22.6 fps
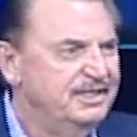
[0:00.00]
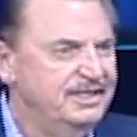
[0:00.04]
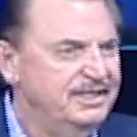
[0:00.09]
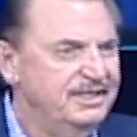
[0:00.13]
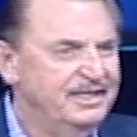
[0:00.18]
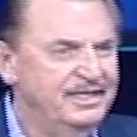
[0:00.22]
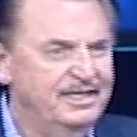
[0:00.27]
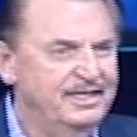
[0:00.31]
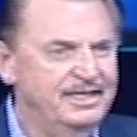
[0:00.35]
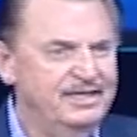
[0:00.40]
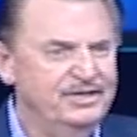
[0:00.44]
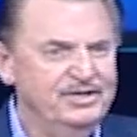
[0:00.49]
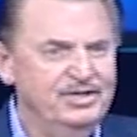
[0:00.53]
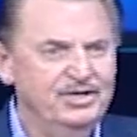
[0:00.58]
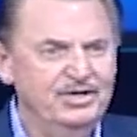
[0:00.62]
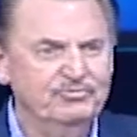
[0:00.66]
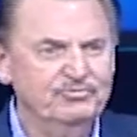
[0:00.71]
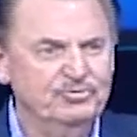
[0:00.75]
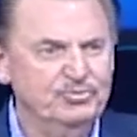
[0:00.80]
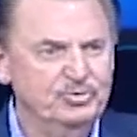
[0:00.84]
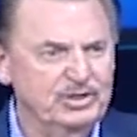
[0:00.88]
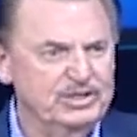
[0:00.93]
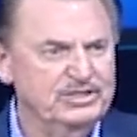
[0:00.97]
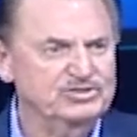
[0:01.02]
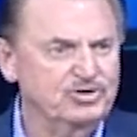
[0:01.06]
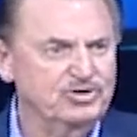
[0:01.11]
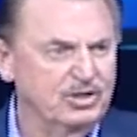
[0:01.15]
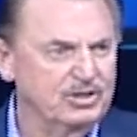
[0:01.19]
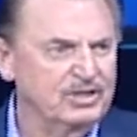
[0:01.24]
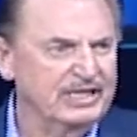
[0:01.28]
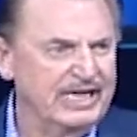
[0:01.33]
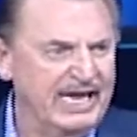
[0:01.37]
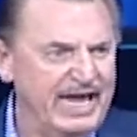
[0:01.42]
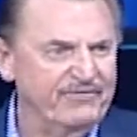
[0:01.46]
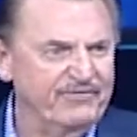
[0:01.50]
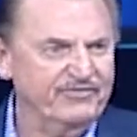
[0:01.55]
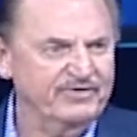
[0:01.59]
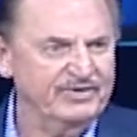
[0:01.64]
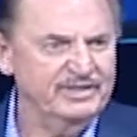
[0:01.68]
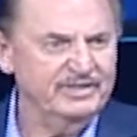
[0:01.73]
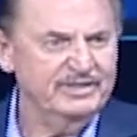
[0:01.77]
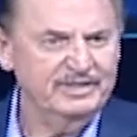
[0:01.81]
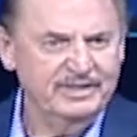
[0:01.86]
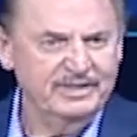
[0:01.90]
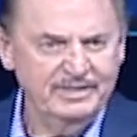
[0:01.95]
Huh? You ever really start laughing?
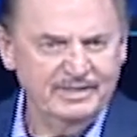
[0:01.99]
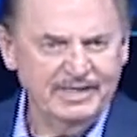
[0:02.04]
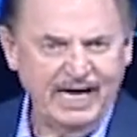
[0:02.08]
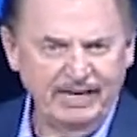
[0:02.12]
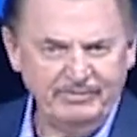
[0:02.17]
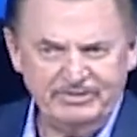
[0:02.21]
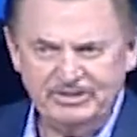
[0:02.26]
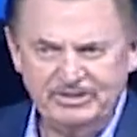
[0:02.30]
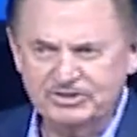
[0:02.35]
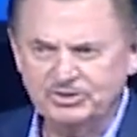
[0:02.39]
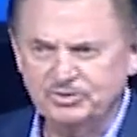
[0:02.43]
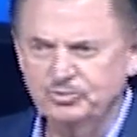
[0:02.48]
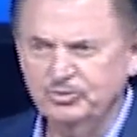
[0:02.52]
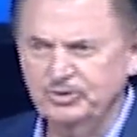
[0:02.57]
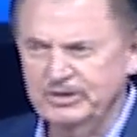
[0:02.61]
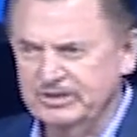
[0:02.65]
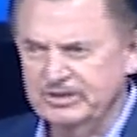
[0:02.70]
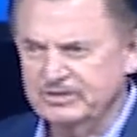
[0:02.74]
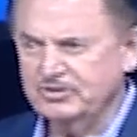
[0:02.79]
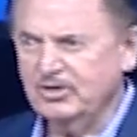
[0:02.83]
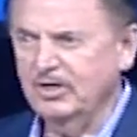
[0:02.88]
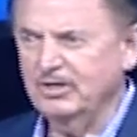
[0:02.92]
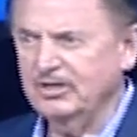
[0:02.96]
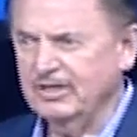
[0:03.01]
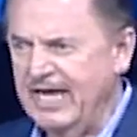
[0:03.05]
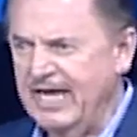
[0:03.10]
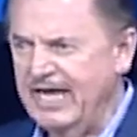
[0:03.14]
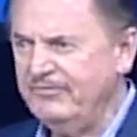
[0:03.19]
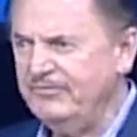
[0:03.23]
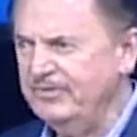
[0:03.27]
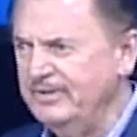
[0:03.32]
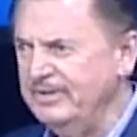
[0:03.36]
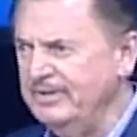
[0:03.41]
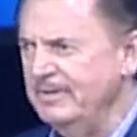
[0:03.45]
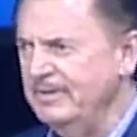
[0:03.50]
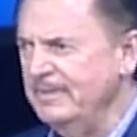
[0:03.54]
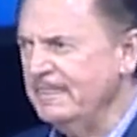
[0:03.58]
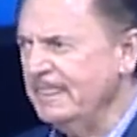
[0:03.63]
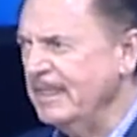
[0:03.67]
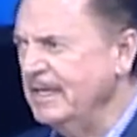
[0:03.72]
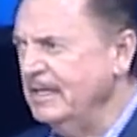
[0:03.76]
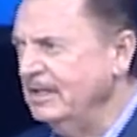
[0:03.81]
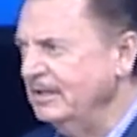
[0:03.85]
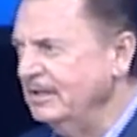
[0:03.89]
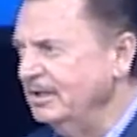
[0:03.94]
I mean, just really start laughing.
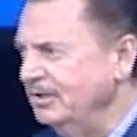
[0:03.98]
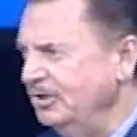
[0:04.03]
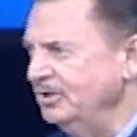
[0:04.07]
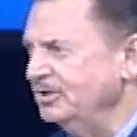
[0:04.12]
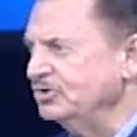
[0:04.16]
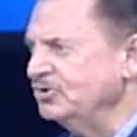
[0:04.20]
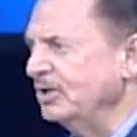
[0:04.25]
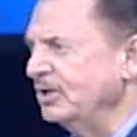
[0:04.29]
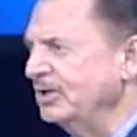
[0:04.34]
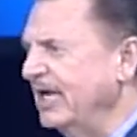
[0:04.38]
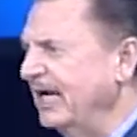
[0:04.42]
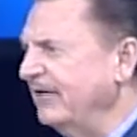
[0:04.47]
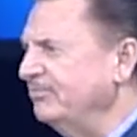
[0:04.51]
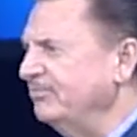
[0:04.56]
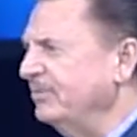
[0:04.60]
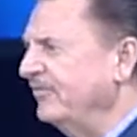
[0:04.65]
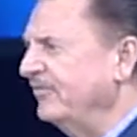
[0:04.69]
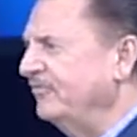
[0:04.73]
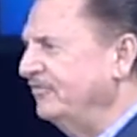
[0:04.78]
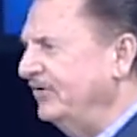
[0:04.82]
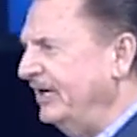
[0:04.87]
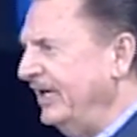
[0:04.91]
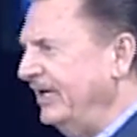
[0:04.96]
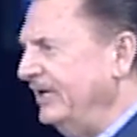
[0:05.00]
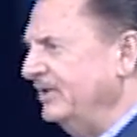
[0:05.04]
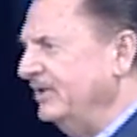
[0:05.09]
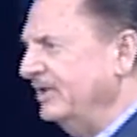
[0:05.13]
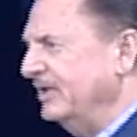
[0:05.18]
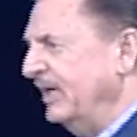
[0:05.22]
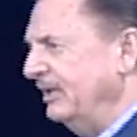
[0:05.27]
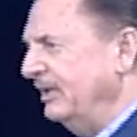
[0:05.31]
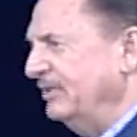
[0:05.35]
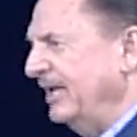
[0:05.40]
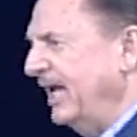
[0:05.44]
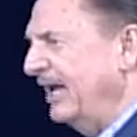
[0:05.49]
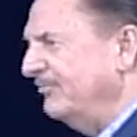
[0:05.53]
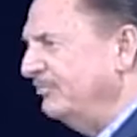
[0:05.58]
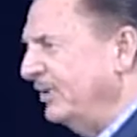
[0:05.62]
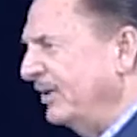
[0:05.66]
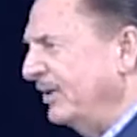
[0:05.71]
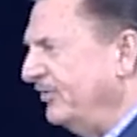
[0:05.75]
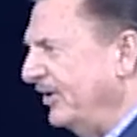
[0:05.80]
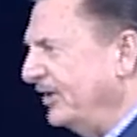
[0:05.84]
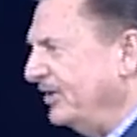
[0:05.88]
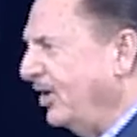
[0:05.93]
You can start laughing by faith. You keep laughing
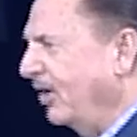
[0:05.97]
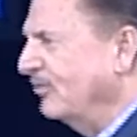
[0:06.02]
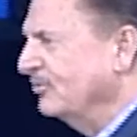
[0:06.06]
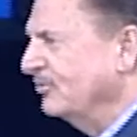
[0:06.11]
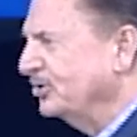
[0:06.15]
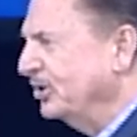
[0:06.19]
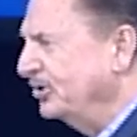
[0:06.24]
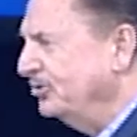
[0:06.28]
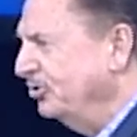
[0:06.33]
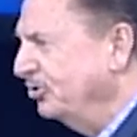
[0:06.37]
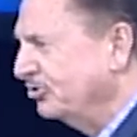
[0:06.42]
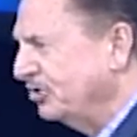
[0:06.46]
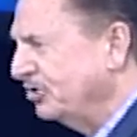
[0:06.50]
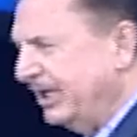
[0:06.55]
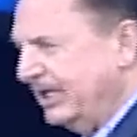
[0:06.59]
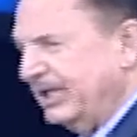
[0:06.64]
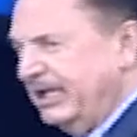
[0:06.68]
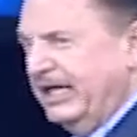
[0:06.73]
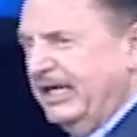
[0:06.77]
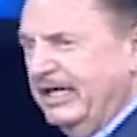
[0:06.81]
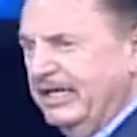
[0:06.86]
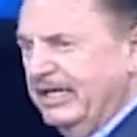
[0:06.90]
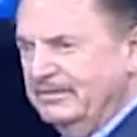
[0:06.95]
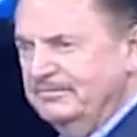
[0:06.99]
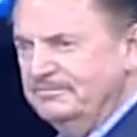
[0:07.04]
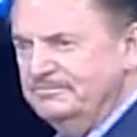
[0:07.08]
by faith. All of a sudden, you'll kick in.